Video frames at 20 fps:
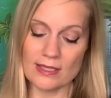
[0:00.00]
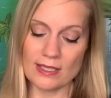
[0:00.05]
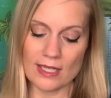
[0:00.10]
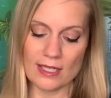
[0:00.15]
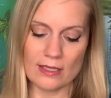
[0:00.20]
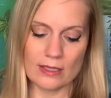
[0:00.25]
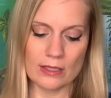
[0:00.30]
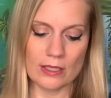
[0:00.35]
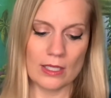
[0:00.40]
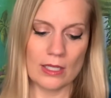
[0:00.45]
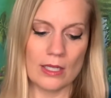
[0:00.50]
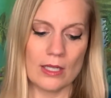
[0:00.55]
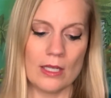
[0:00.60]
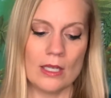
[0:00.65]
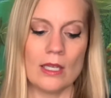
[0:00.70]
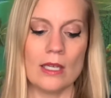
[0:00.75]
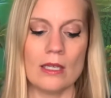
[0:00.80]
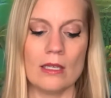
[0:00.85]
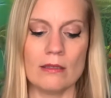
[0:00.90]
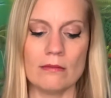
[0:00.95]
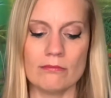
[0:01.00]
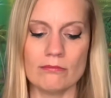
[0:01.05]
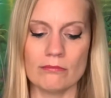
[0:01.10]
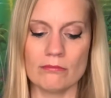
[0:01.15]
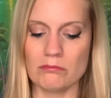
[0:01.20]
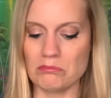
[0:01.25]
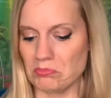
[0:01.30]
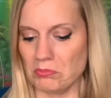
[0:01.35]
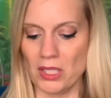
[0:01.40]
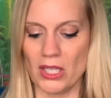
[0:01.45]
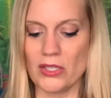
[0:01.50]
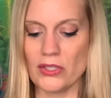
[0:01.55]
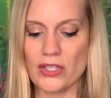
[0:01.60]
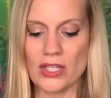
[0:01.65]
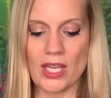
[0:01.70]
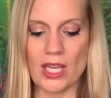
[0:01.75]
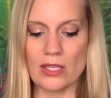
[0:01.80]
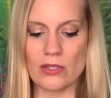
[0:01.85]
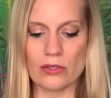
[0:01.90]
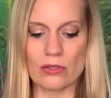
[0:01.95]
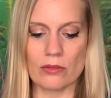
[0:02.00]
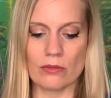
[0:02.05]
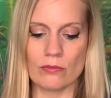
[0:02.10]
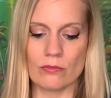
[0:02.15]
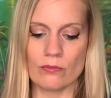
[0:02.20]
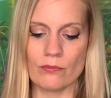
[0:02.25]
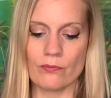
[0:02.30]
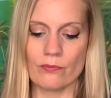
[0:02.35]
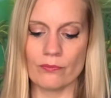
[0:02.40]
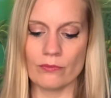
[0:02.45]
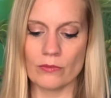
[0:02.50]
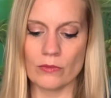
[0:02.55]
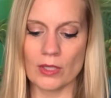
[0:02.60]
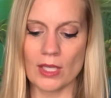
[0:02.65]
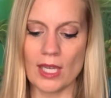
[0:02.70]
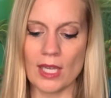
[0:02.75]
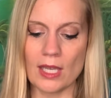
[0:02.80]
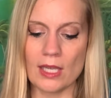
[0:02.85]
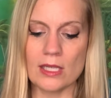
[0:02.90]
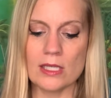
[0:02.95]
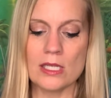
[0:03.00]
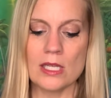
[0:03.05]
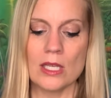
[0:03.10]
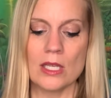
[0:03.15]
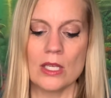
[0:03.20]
and education, okay?